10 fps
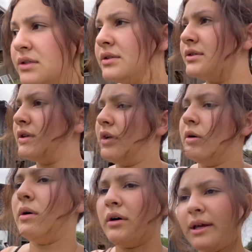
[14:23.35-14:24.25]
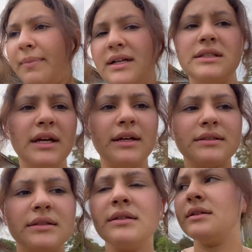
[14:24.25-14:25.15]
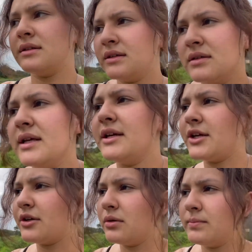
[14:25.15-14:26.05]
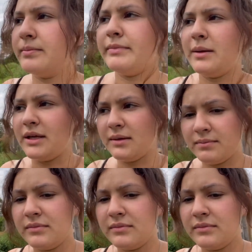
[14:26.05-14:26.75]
So I'll get back to you guys later, maybe.